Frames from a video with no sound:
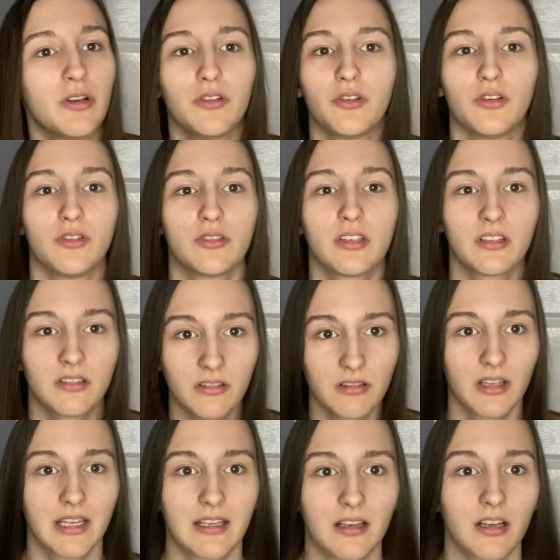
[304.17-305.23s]
you're using
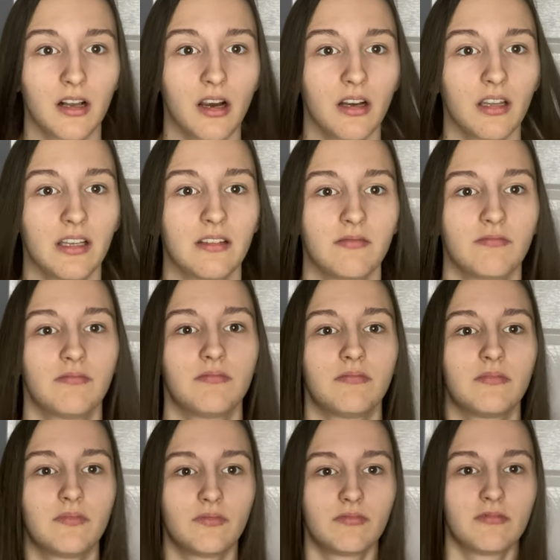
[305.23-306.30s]
like curling
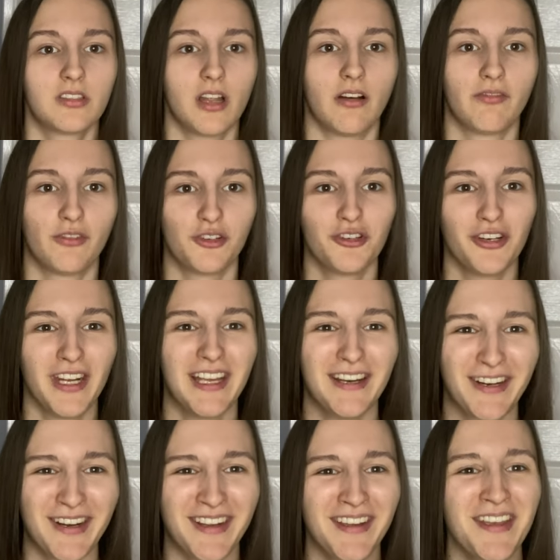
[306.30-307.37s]
stuff on your
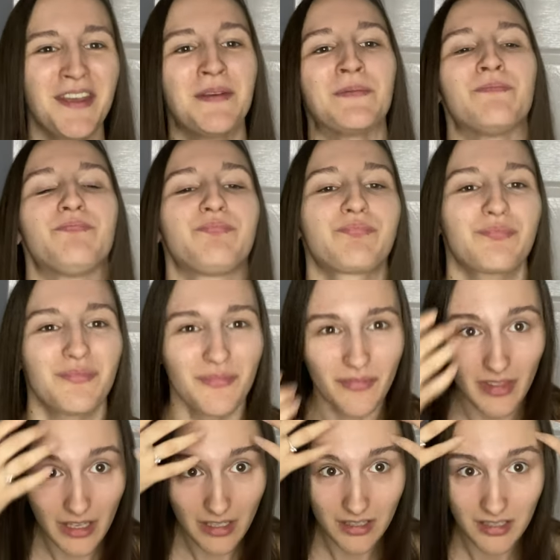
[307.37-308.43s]
hair.
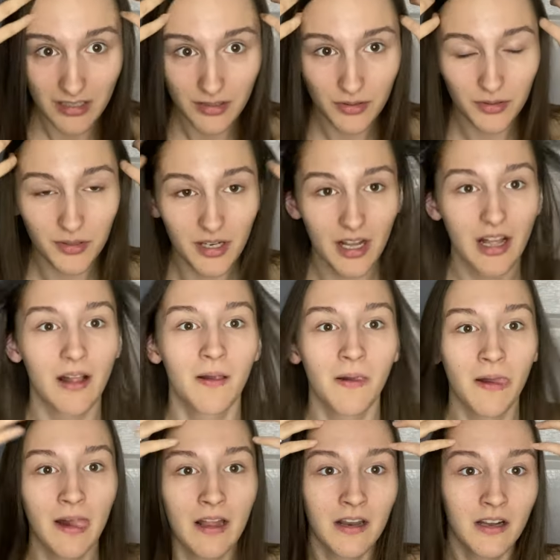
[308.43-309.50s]
So
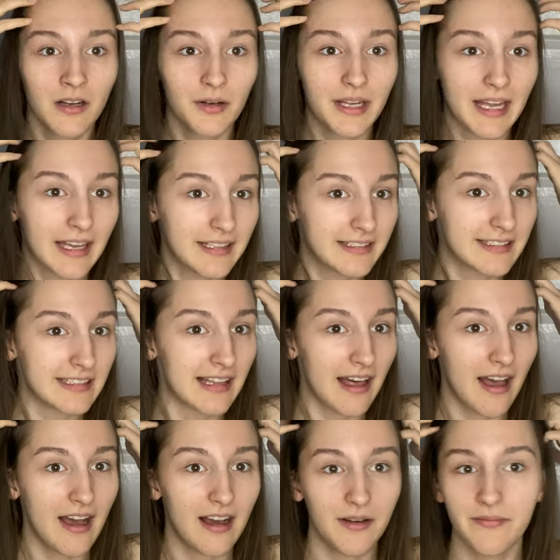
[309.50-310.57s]
get into
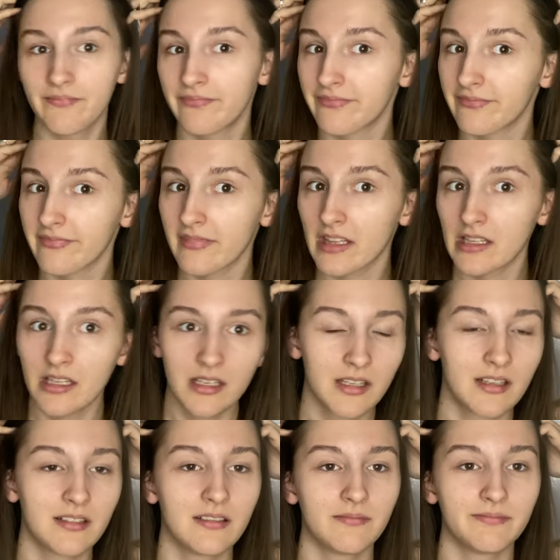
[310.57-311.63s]
that.
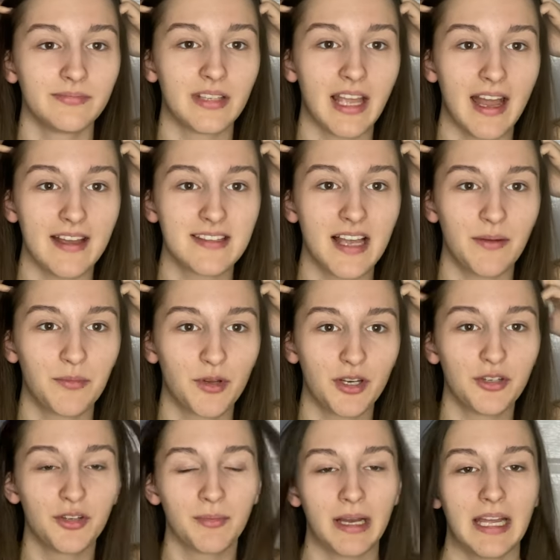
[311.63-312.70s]
Yes, I'm going to
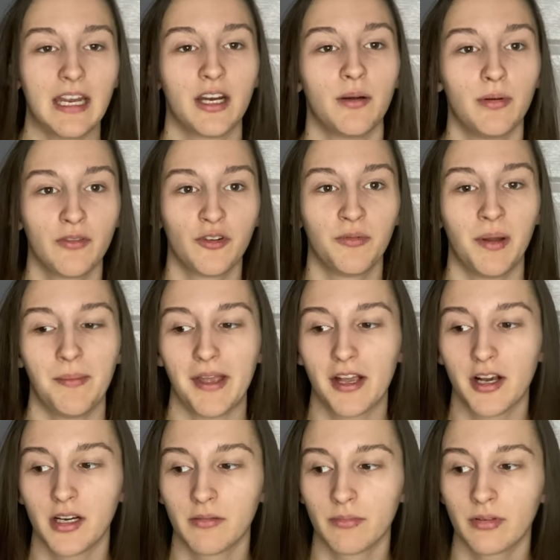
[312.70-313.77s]
do my hair before my
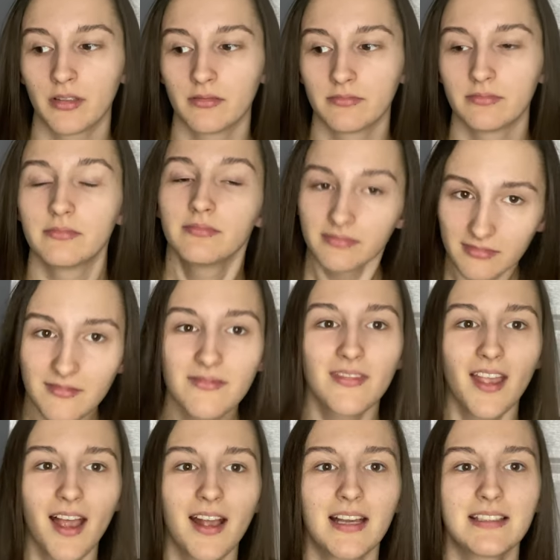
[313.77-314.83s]
makeup
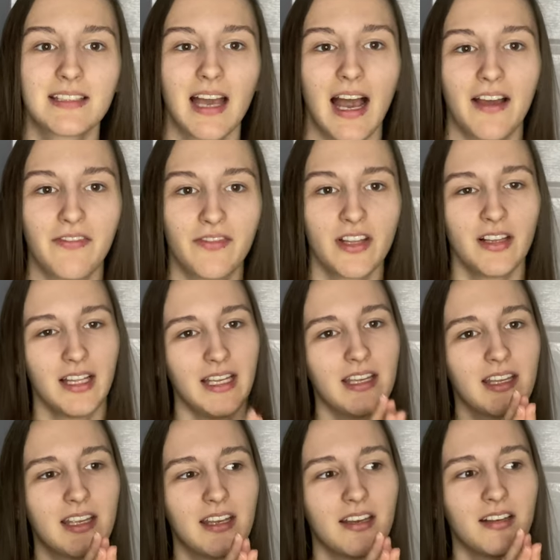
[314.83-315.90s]
because I feel
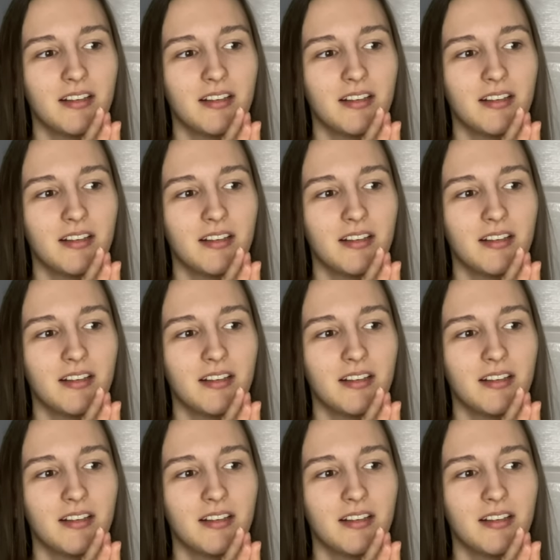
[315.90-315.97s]
like